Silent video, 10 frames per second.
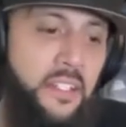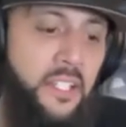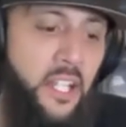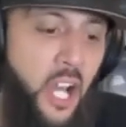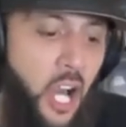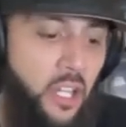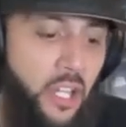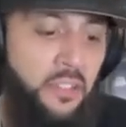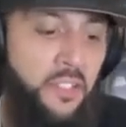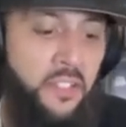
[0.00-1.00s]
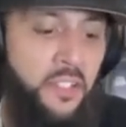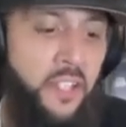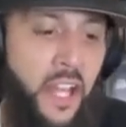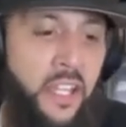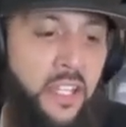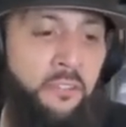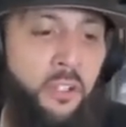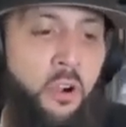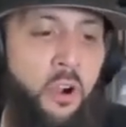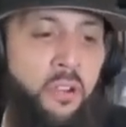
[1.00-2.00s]
a lesson in not getting every call
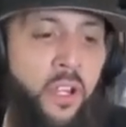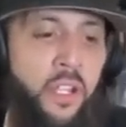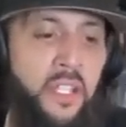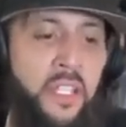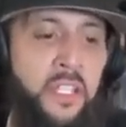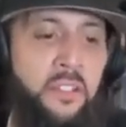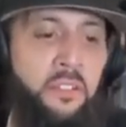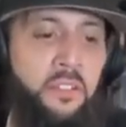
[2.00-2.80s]
right is